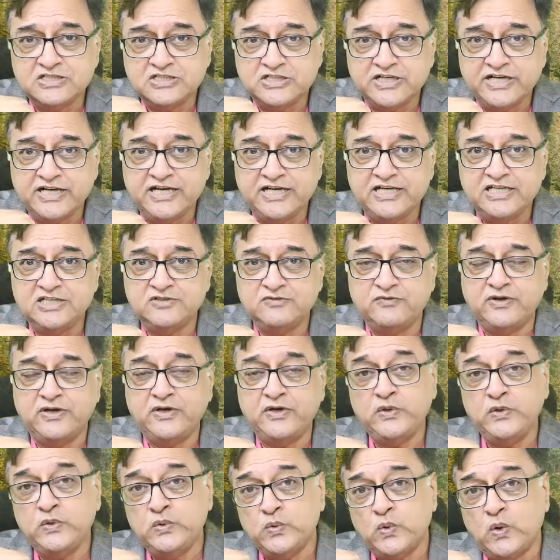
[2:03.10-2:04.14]
change when
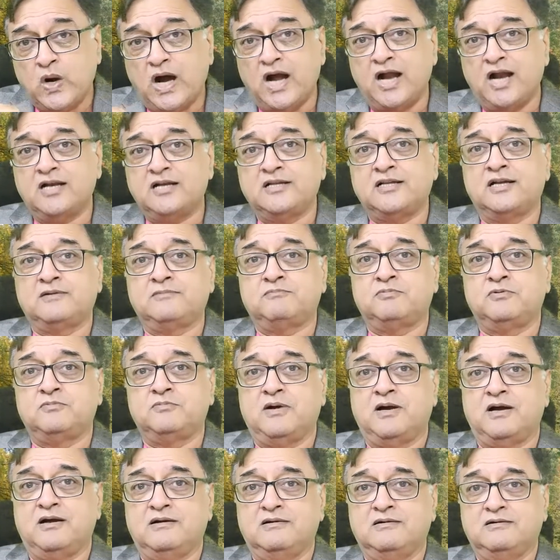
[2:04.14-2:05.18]
you are that
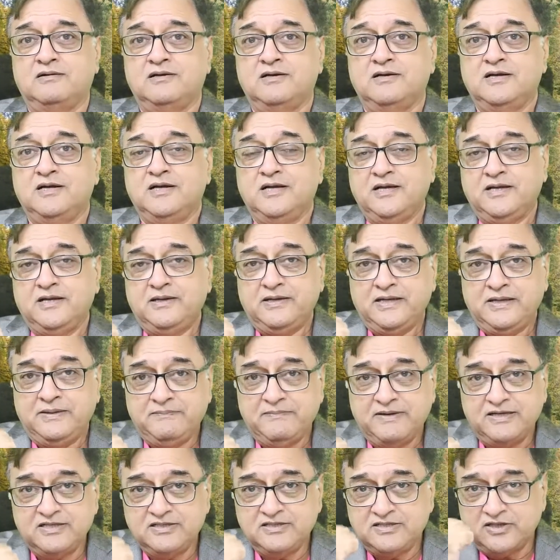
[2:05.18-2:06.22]
puma.
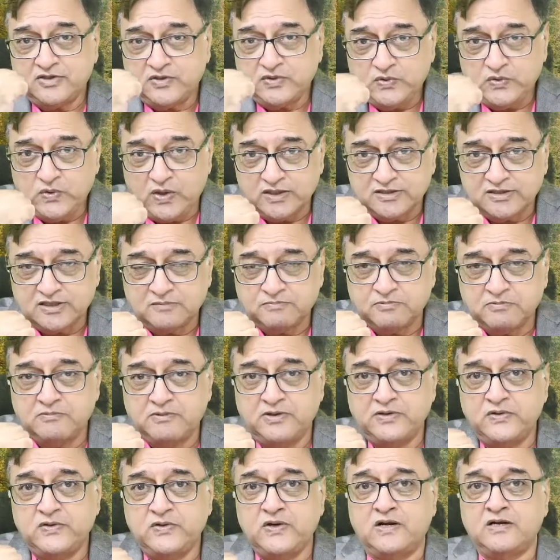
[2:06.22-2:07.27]
Imagine that you are that puma,
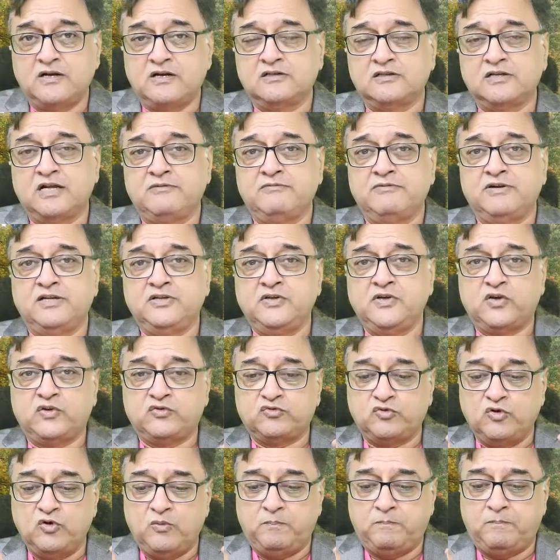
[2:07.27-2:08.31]
you are not the animal, you are
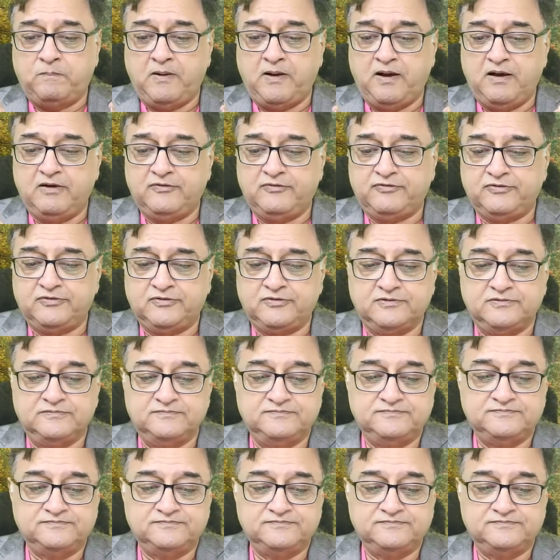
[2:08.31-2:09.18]
so powerful.